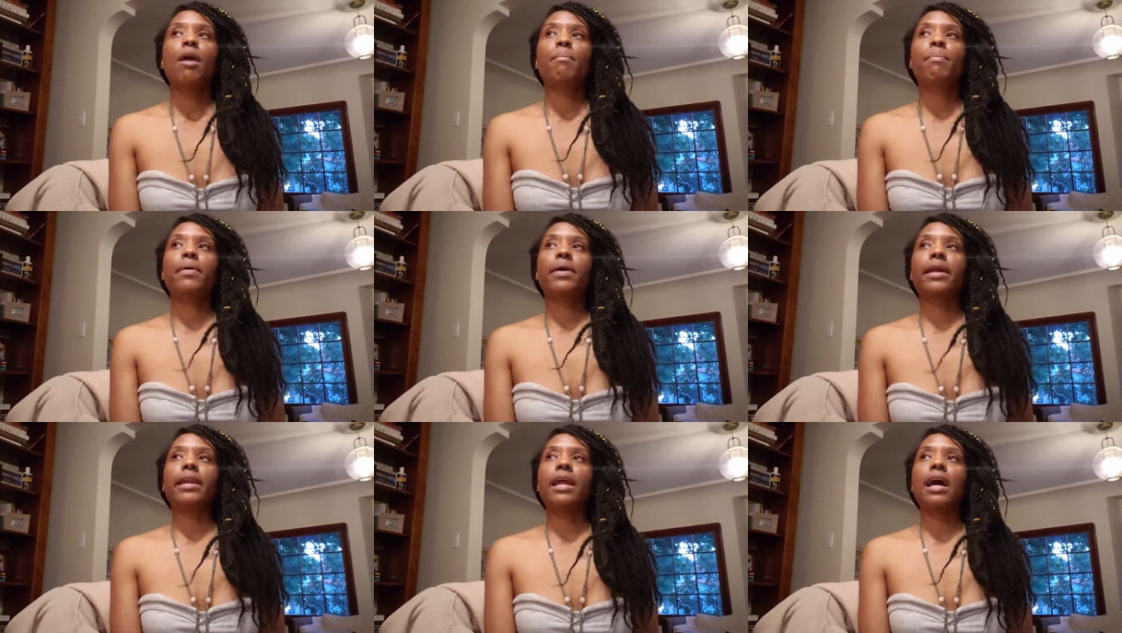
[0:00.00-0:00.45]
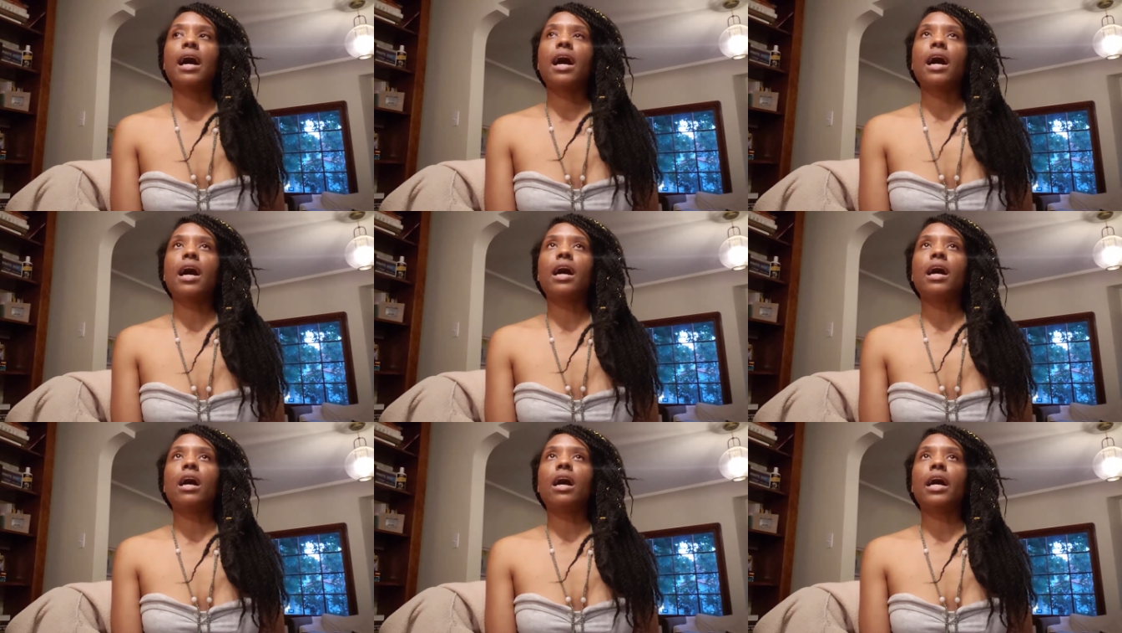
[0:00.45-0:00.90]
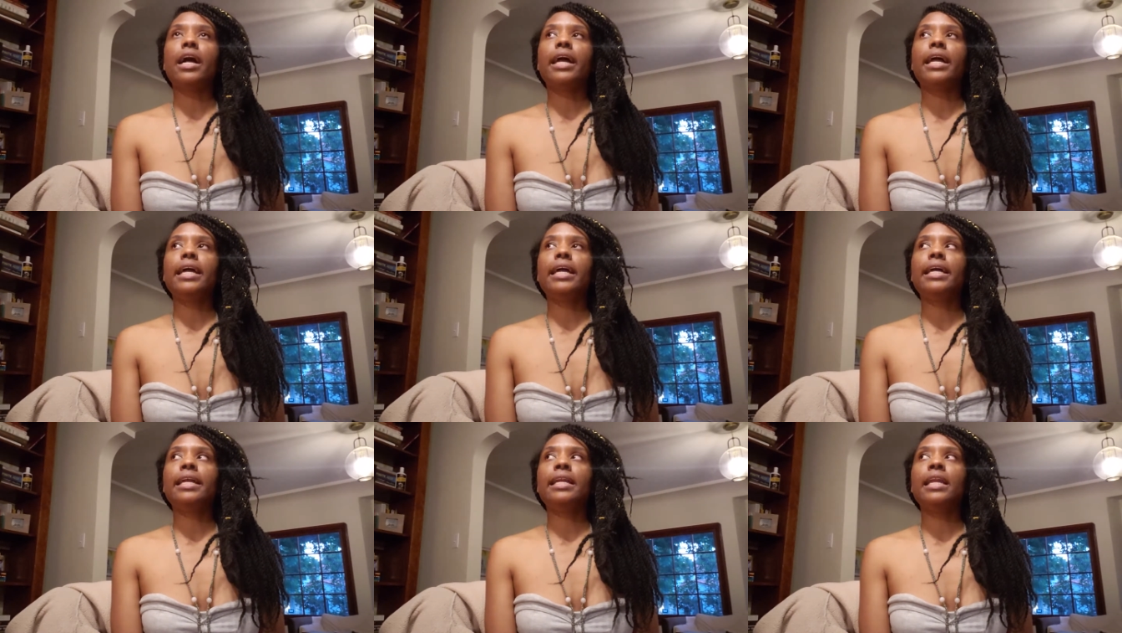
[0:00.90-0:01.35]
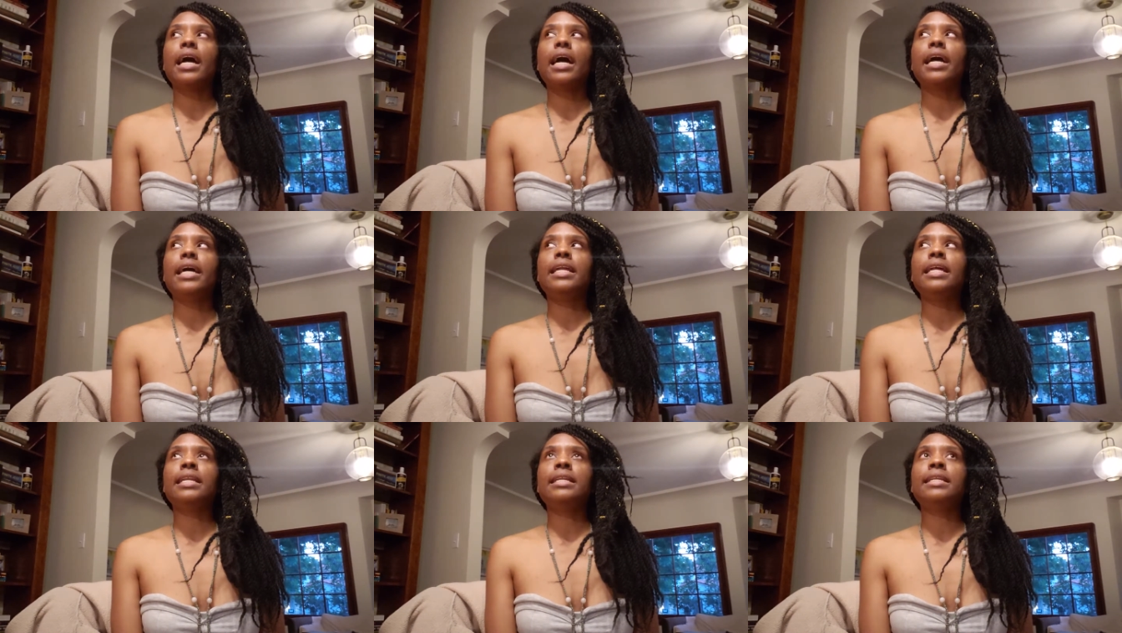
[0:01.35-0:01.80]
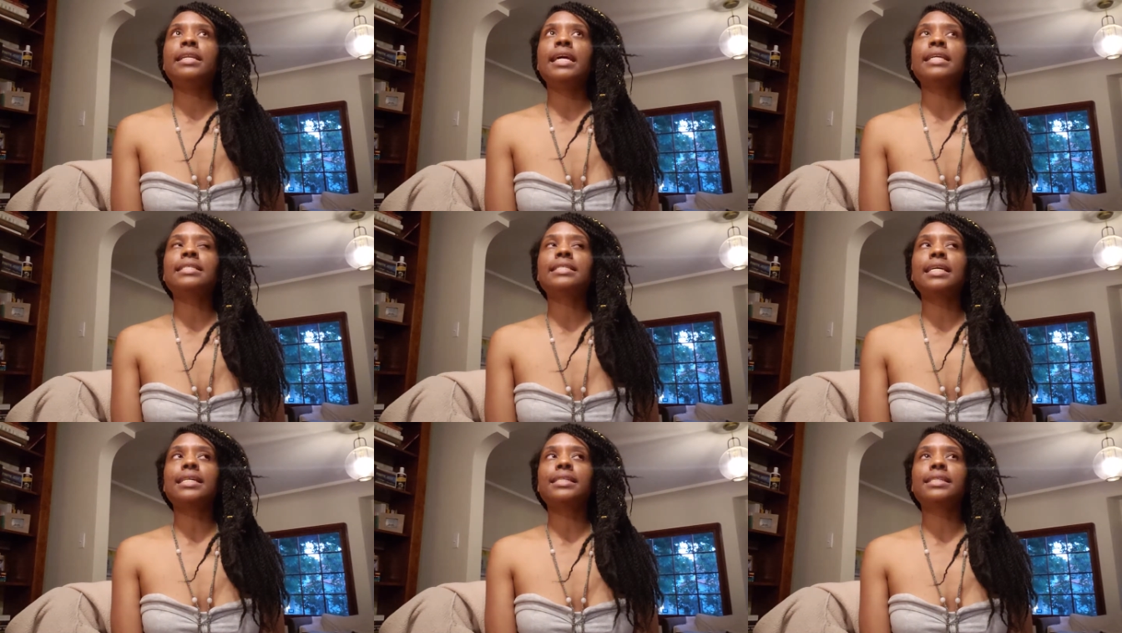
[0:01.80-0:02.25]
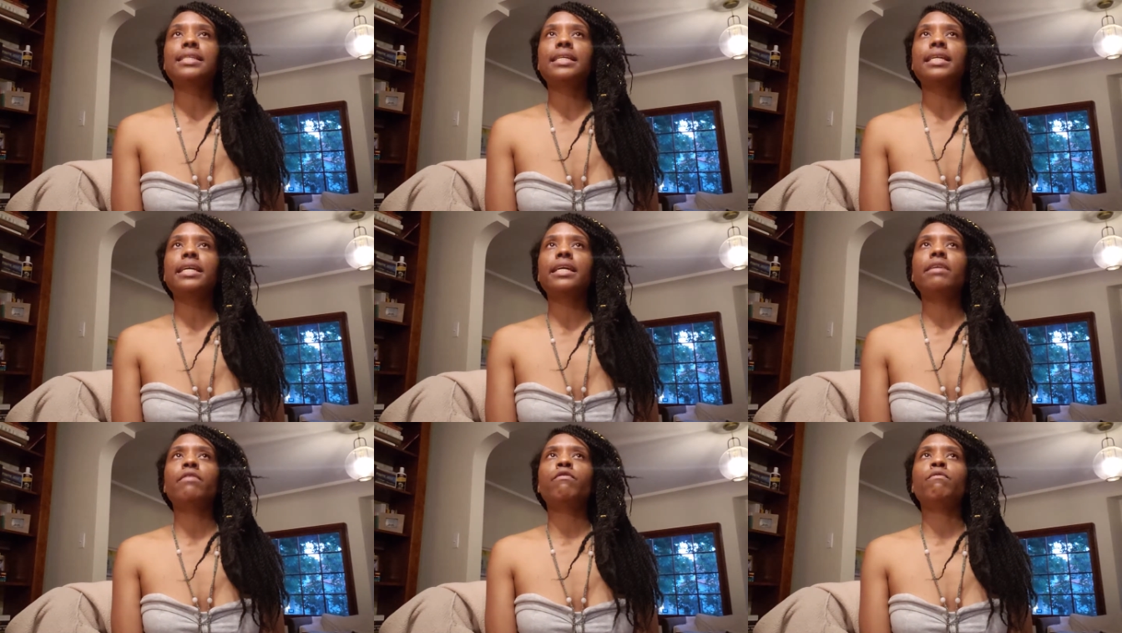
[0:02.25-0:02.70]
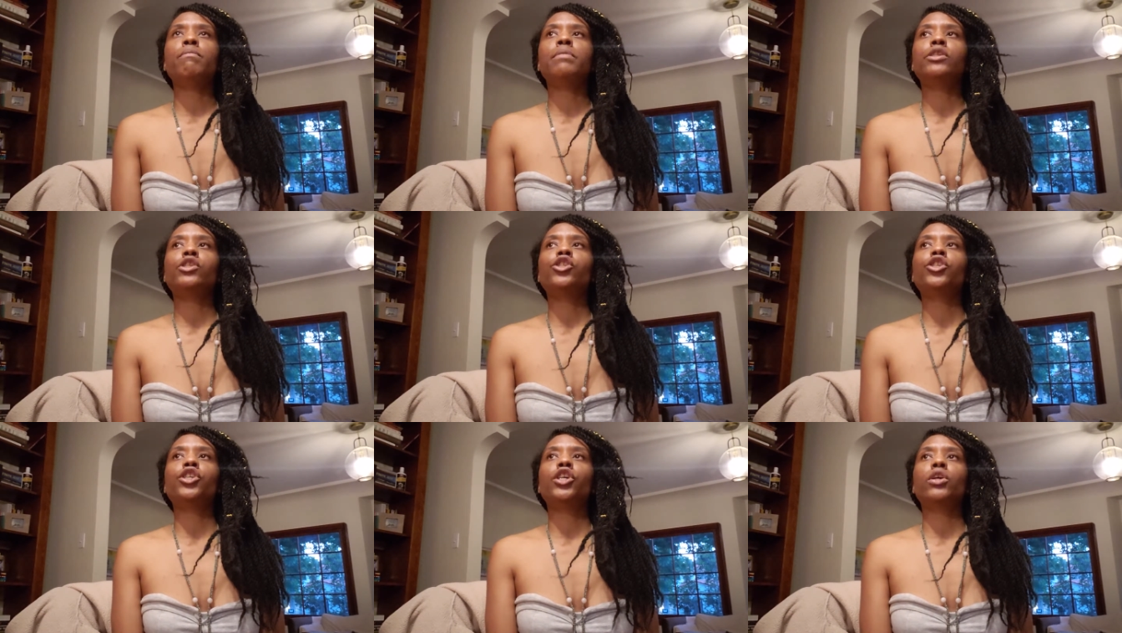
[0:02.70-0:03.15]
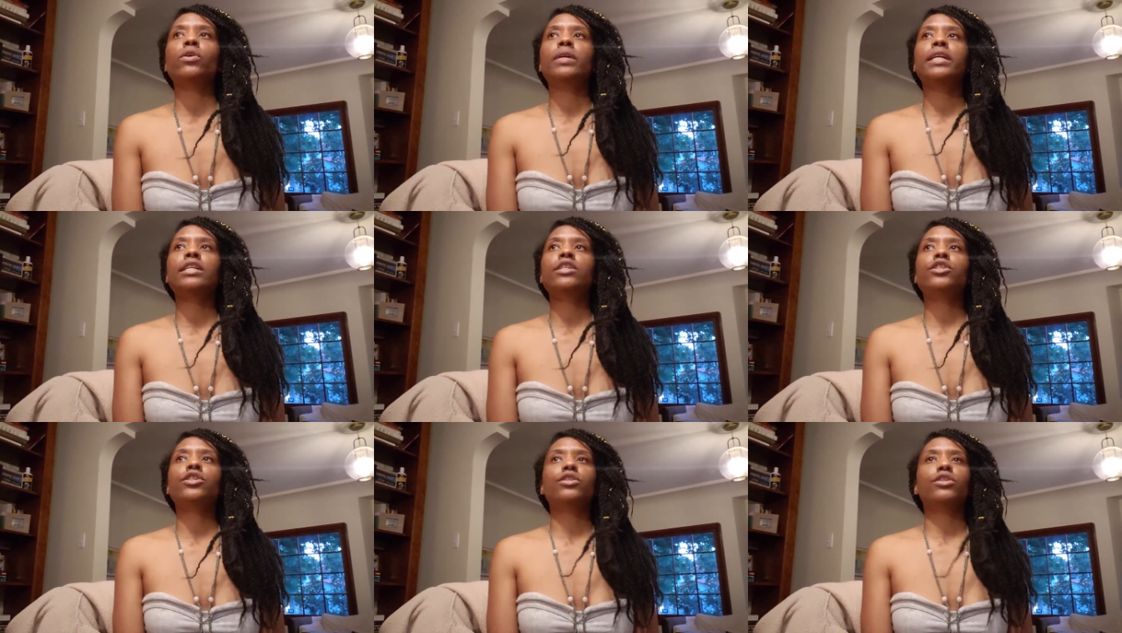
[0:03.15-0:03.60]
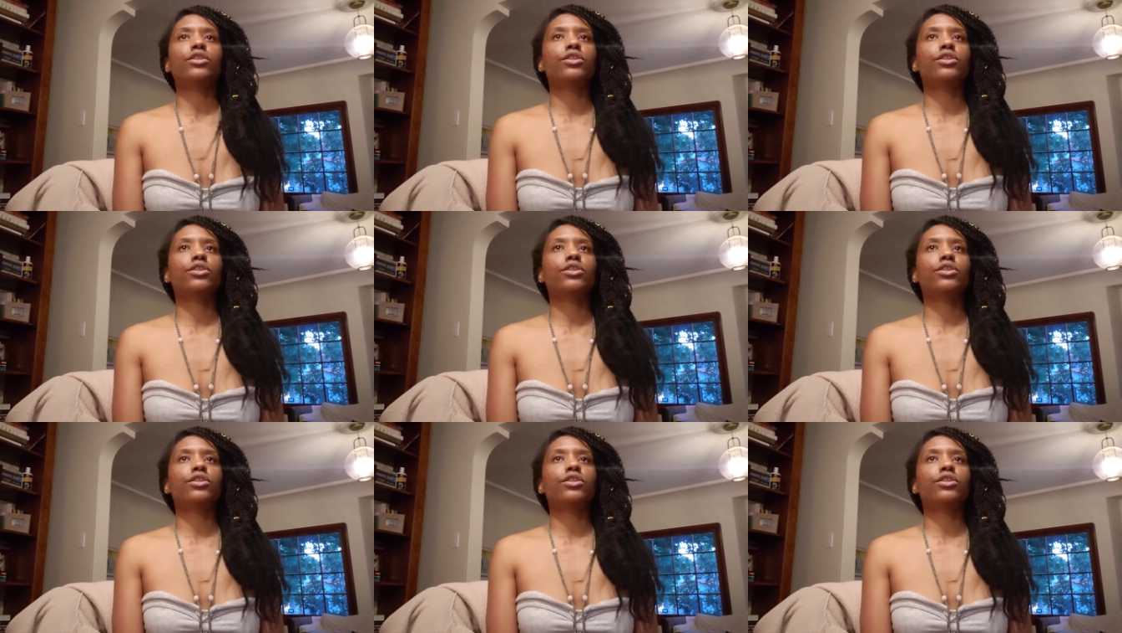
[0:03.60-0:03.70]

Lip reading: but a necessity of maturing to the